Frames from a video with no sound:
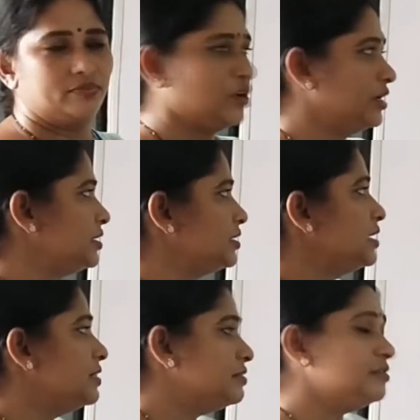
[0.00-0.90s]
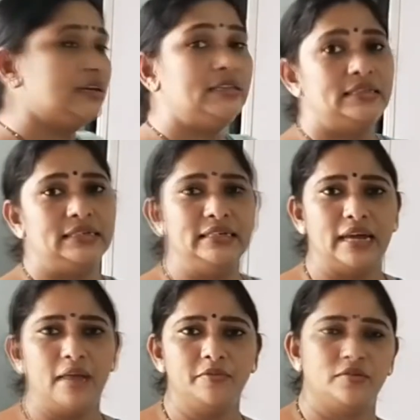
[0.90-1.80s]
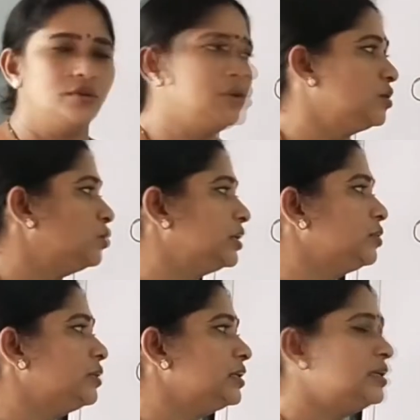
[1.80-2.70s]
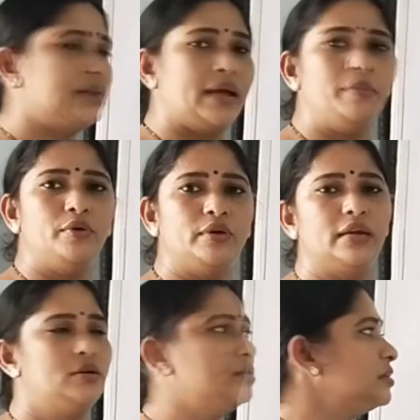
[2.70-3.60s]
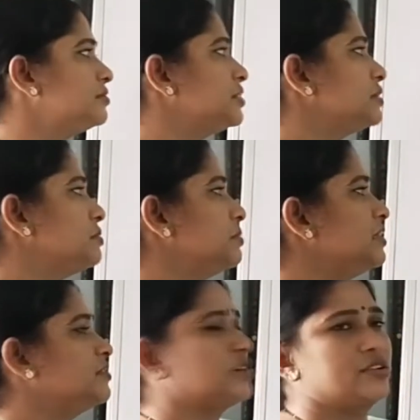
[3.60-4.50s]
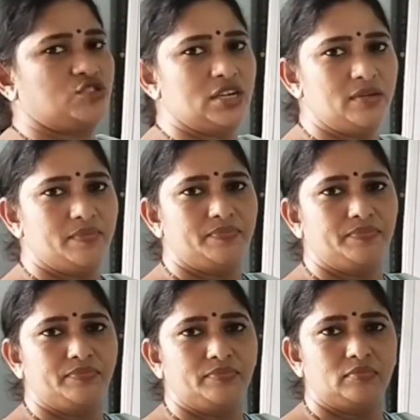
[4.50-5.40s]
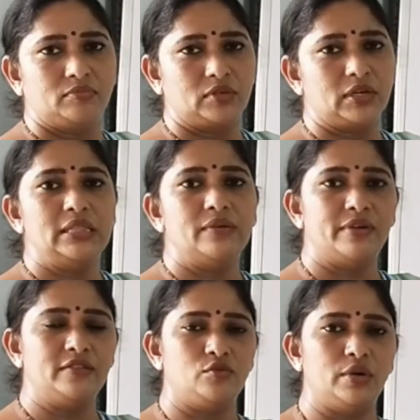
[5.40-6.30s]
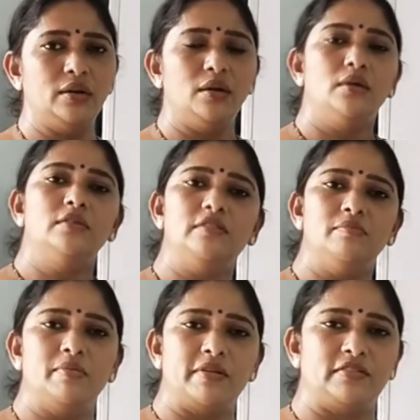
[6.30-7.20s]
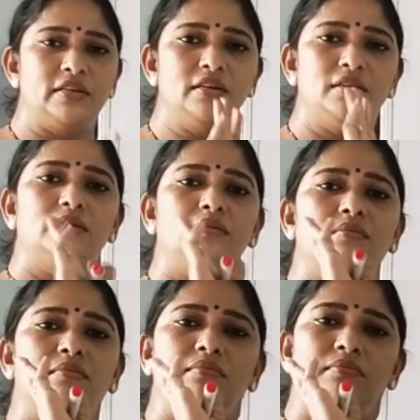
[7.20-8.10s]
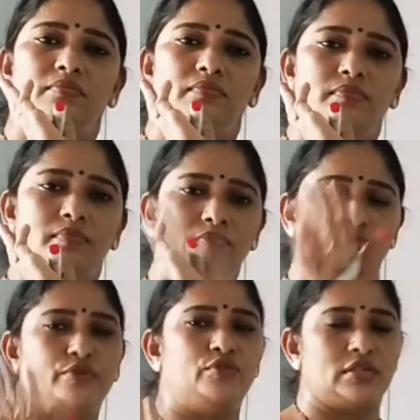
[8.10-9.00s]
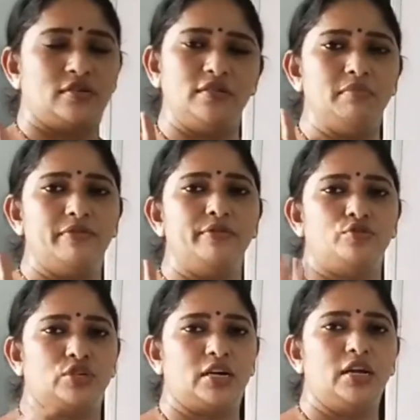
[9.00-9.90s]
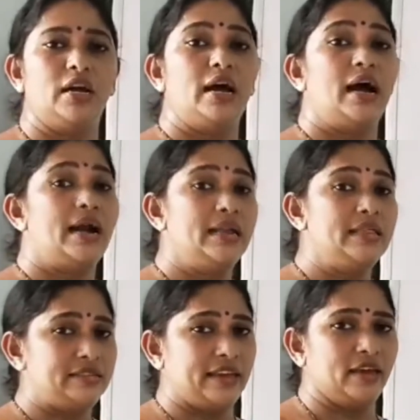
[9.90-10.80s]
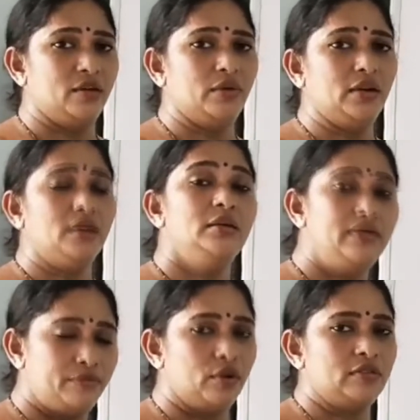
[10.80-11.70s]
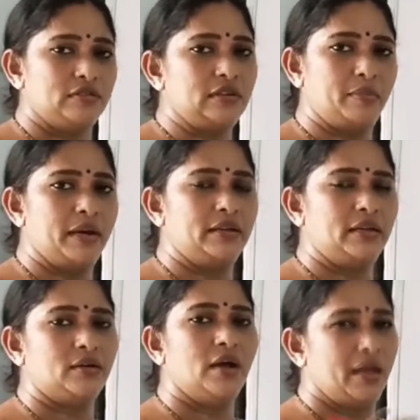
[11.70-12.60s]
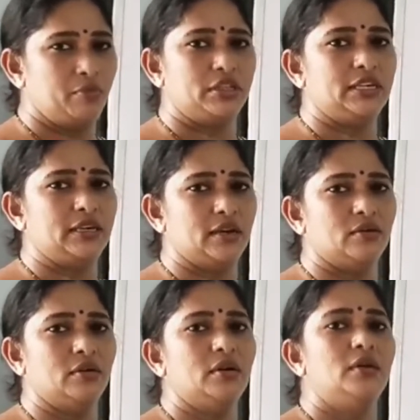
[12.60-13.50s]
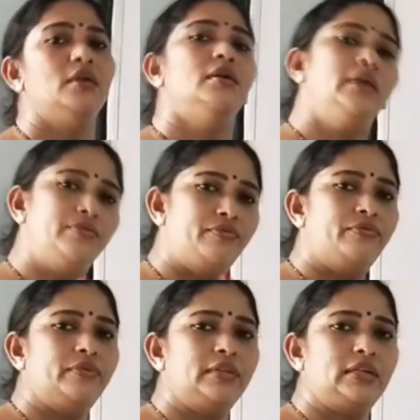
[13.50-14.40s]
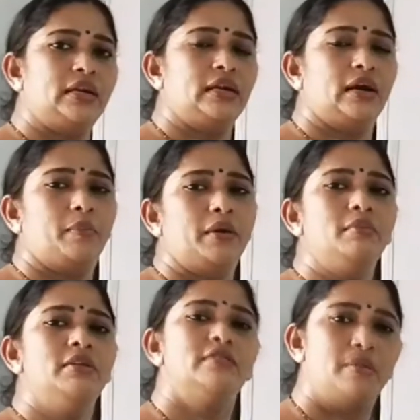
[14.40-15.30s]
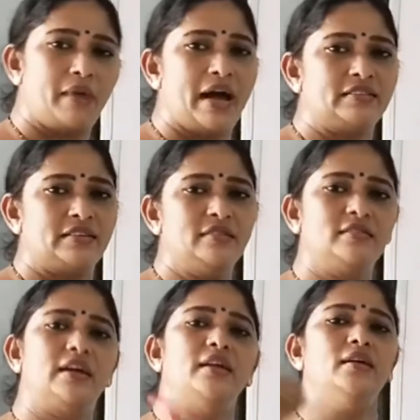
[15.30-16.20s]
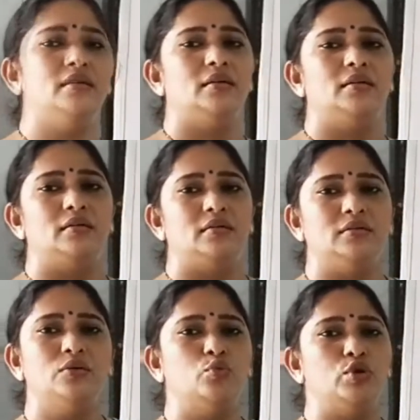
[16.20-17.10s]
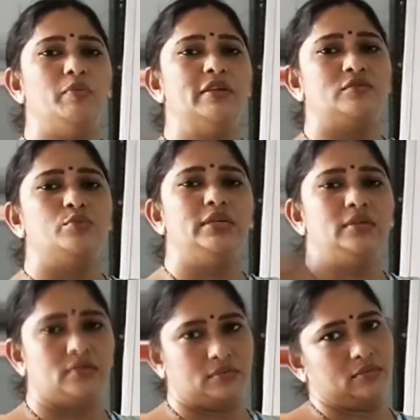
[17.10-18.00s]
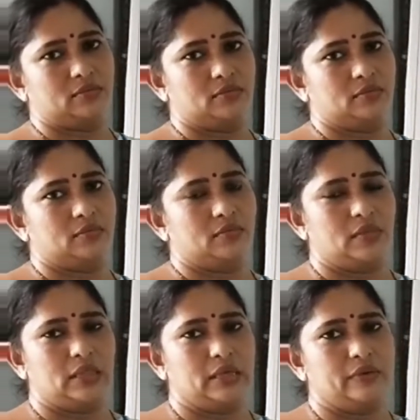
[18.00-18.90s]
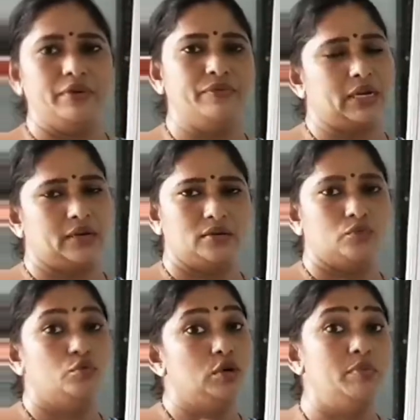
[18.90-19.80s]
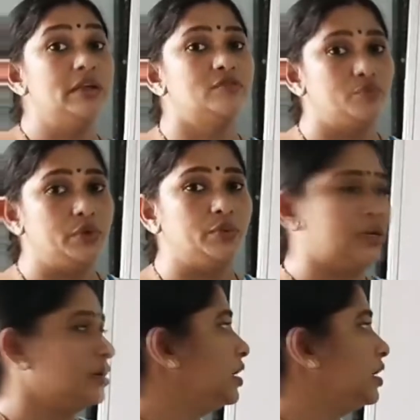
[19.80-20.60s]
Got it? These are the three types. Whatever the type you get now, just remember the structure. Okay, in the first one, simple present, future, simple future. And in the second one, if clause is applied there, no, hypothetical, no. If that had happened means the past tense and would plus V1, would plus V1.